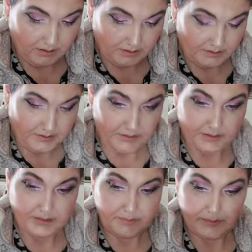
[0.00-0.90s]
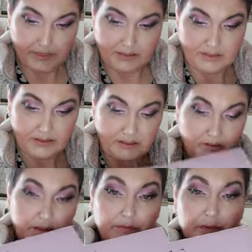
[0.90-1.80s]
so this is made
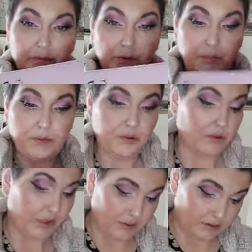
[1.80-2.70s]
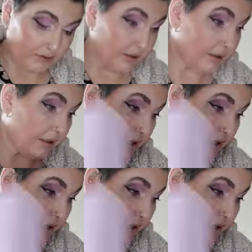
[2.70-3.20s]
exclusively for Paula Young.